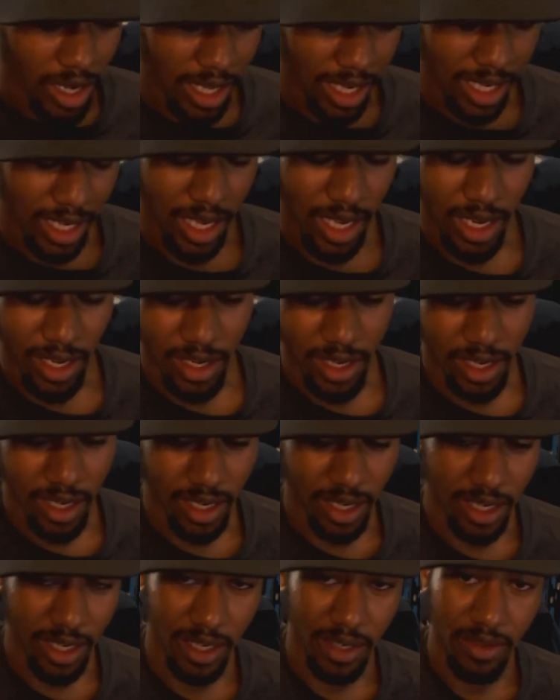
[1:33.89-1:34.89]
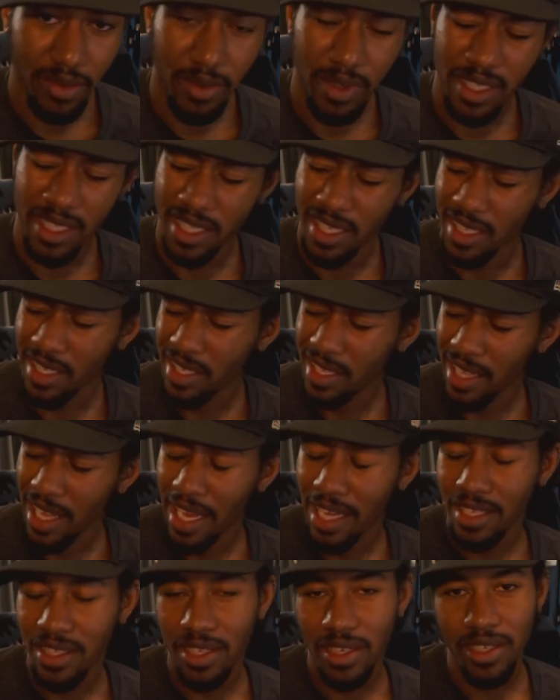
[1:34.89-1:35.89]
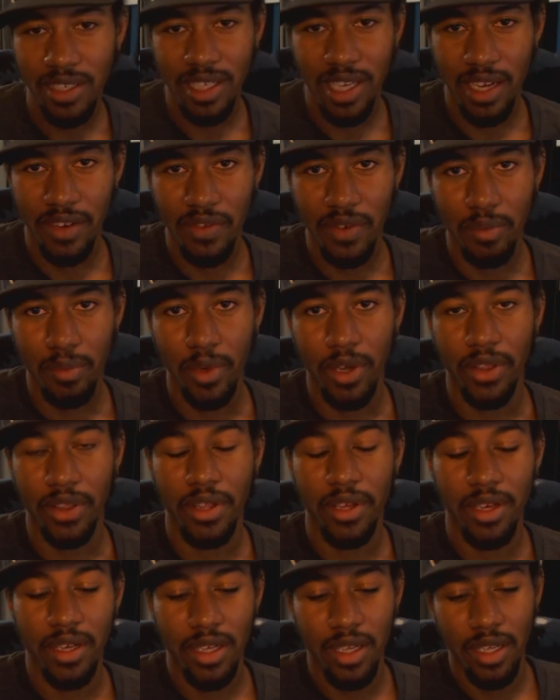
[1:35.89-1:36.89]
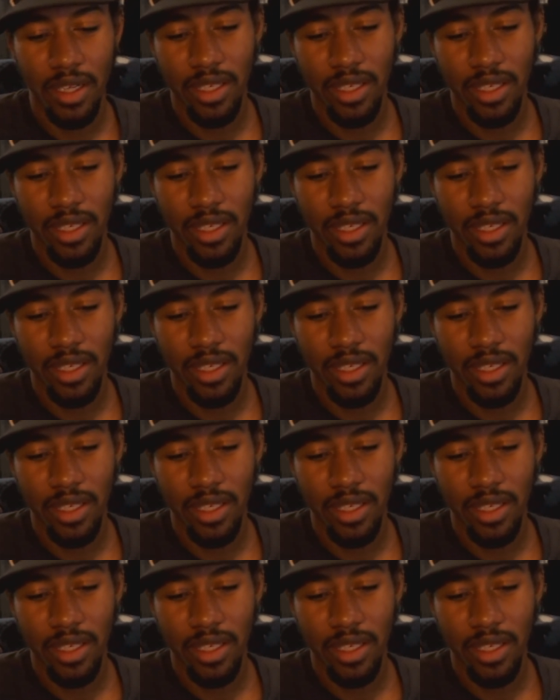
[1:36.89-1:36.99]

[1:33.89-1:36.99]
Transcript: like uh what is it, last Thursday every month.